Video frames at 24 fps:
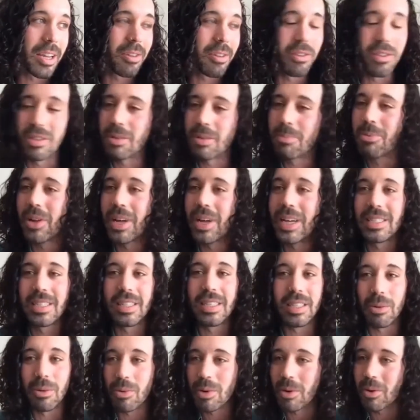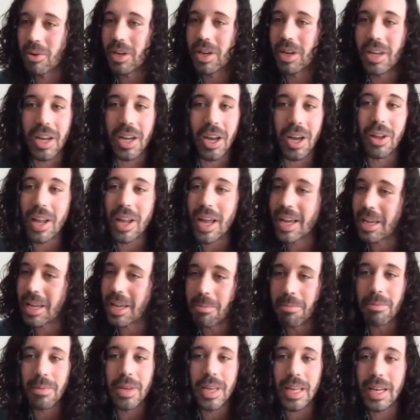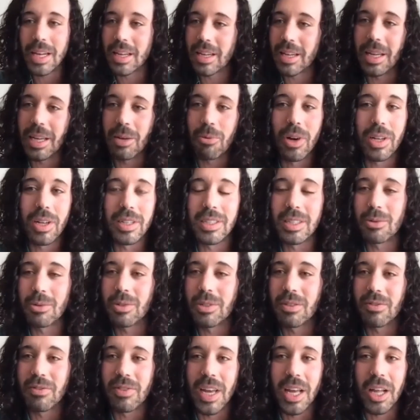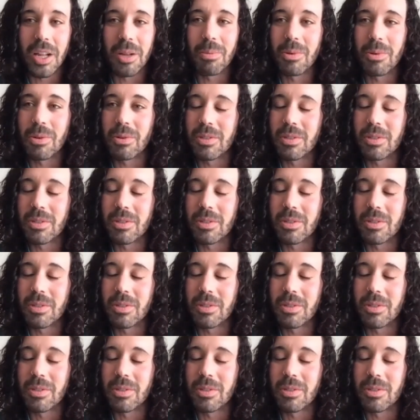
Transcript: the places that we were going to go like immediately once it was available,